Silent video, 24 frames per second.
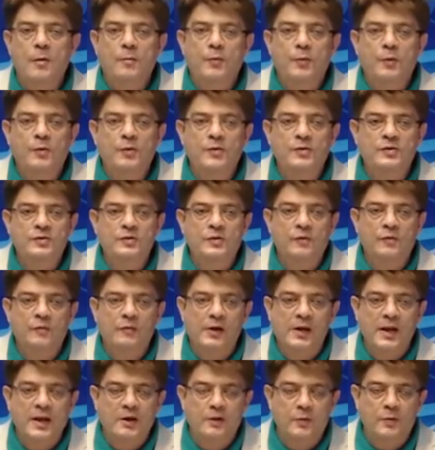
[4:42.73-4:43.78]
provision of
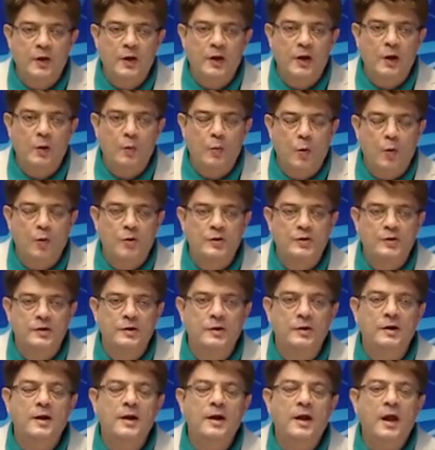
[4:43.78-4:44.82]
clean drinking
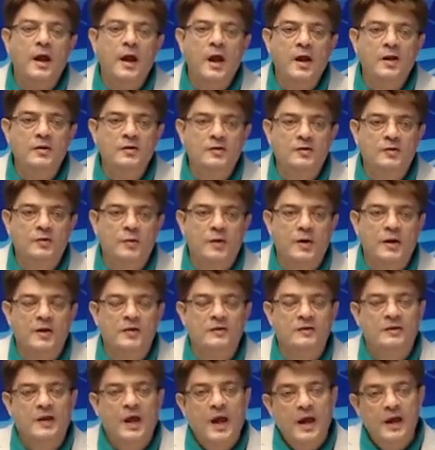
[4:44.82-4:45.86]
water,
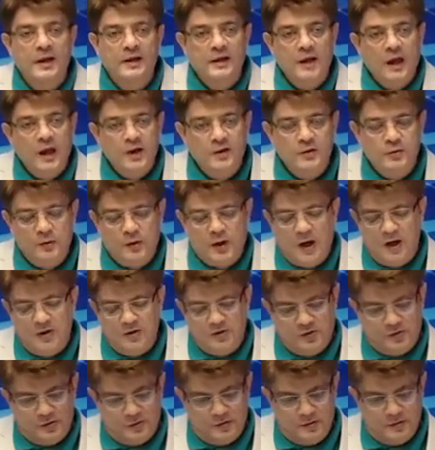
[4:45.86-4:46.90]
industries, and
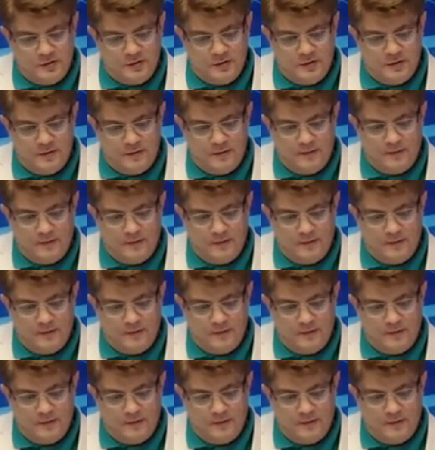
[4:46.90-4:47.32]
education.